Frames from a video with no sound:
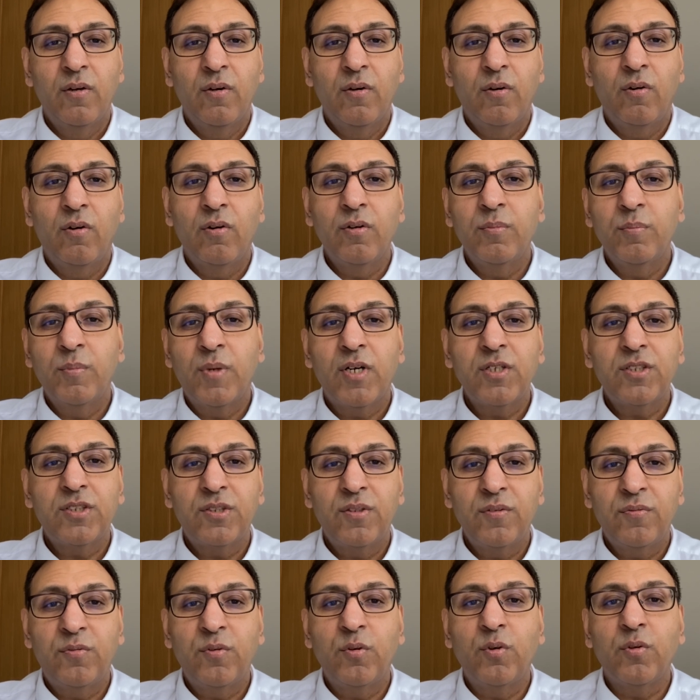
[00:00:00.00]
On March
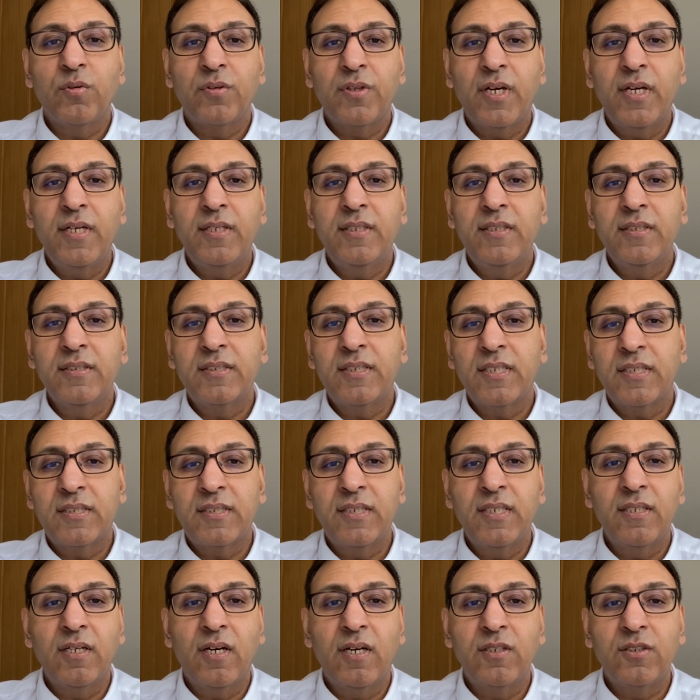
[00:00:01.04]
4,
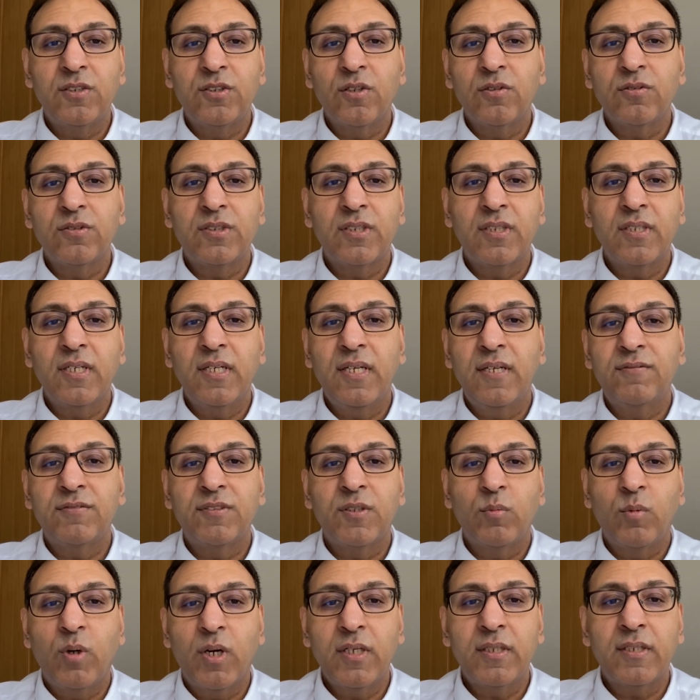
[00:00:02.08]
1869, Johnson leaves
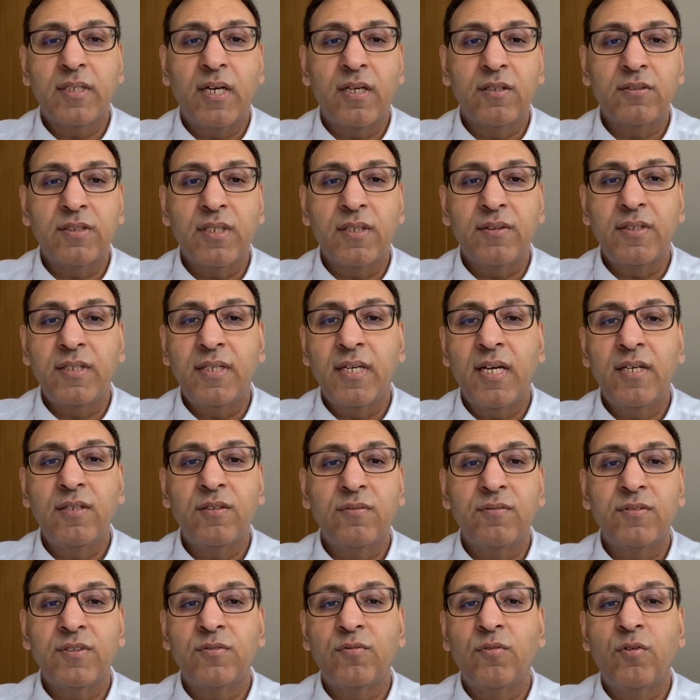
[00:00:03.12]
the White House at the end
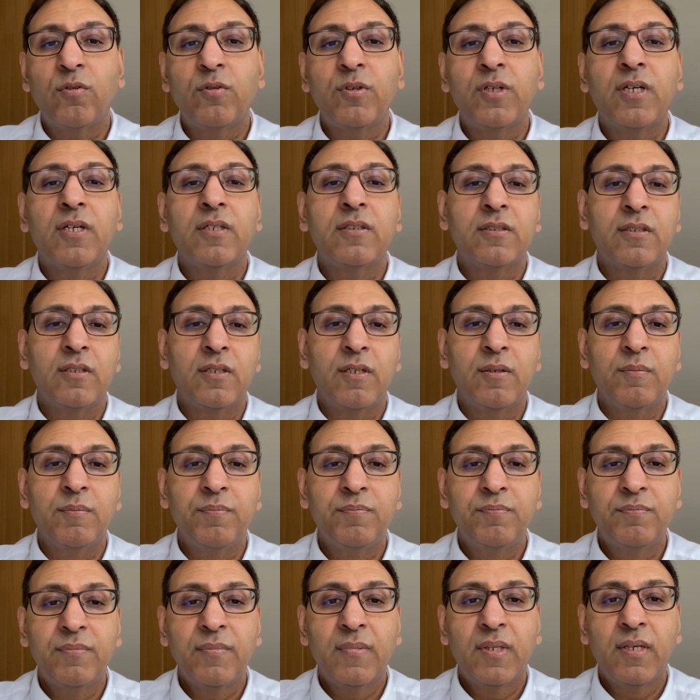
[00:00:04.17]
of his 4-year
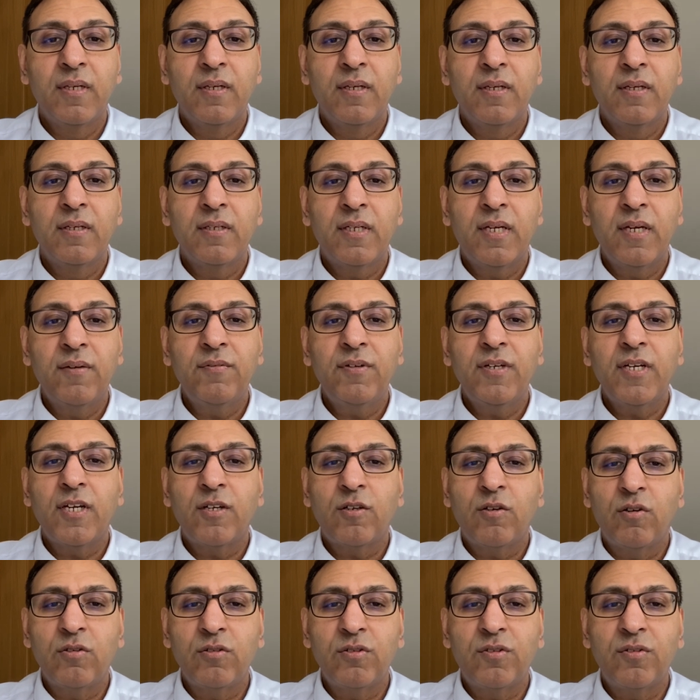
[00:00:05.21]
term, giving a
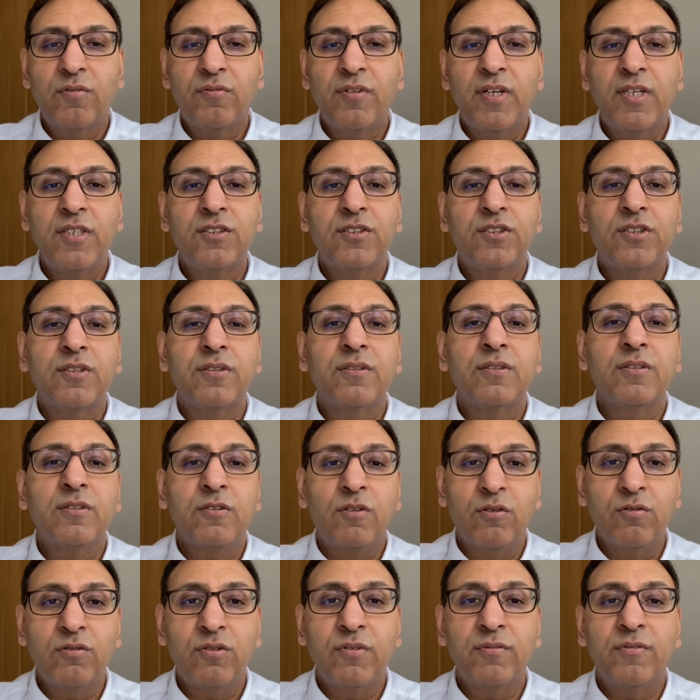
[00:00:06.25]

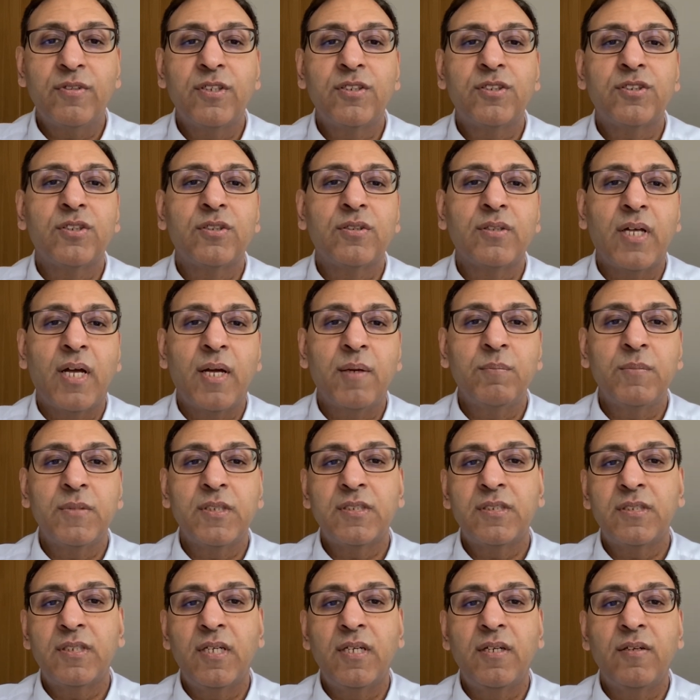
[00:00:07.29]
controversial
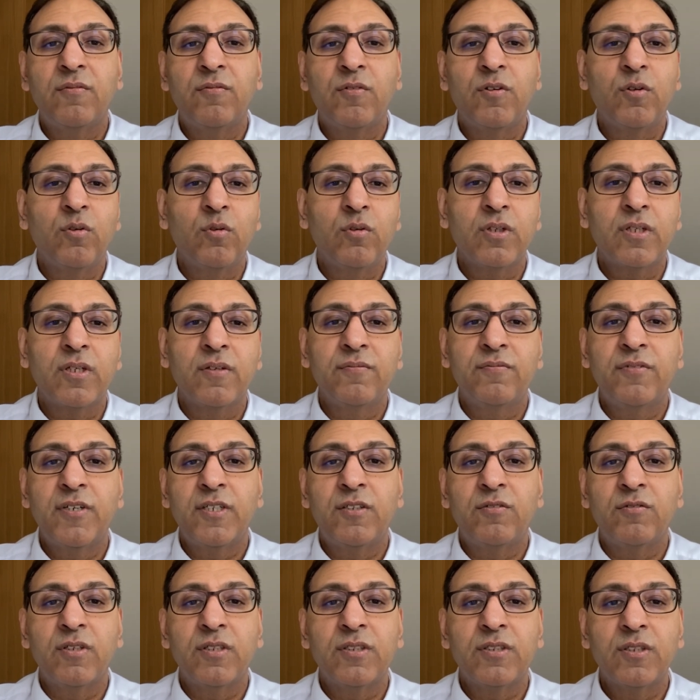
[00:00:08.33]
amnesty for all
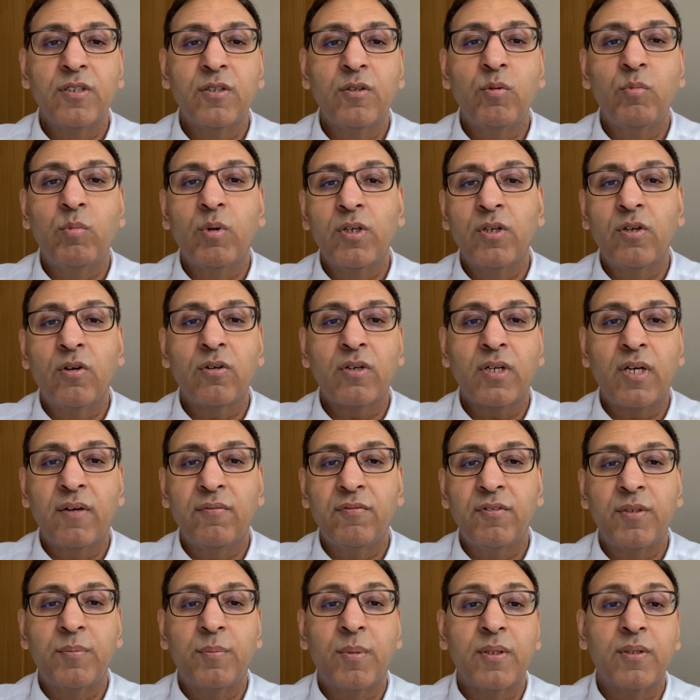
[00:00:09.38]
Confederates who were not
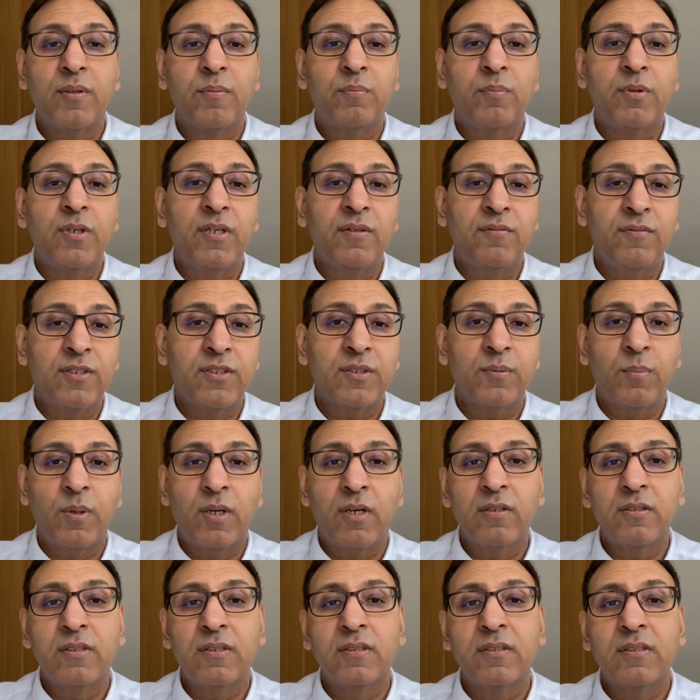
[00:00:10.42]
covered by the previous
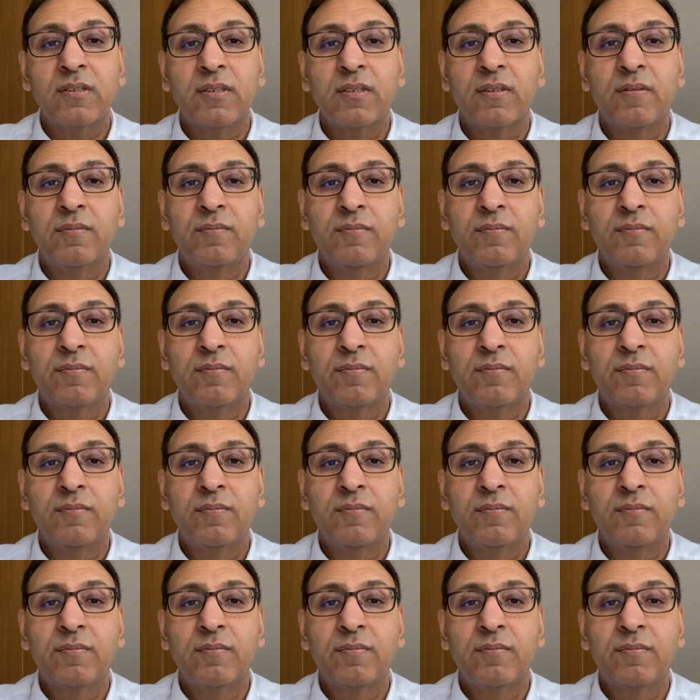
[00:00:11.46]
pardons.